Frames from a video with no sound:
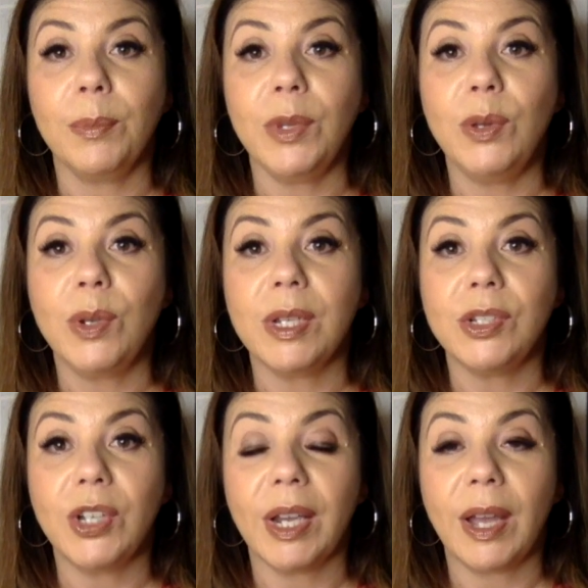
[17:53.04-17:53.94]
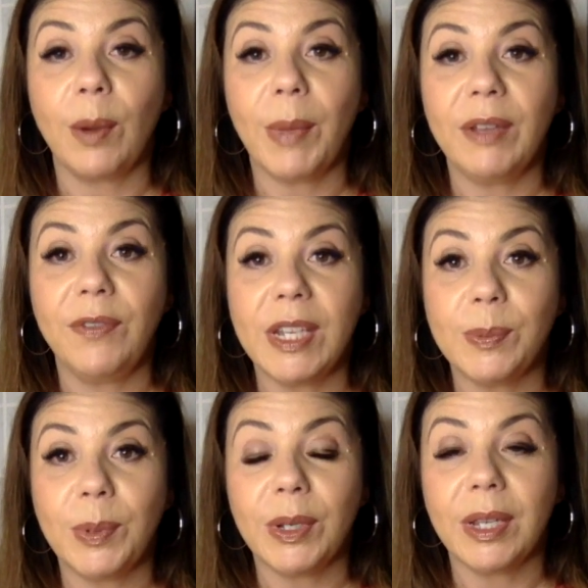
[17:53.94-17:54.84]
you can check out my
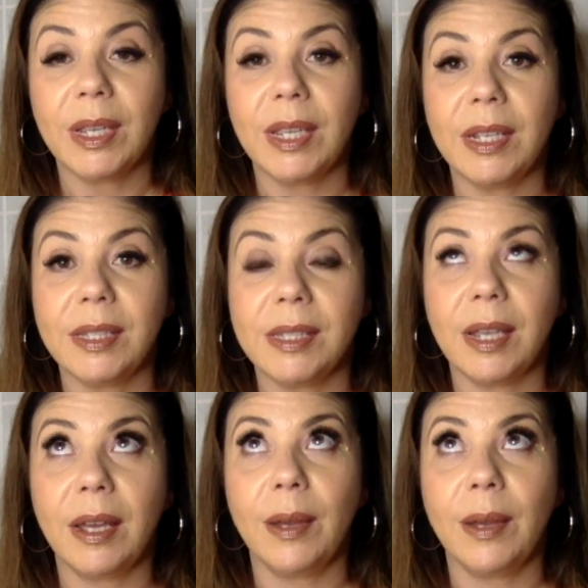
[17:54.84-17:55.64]
Facebook. It's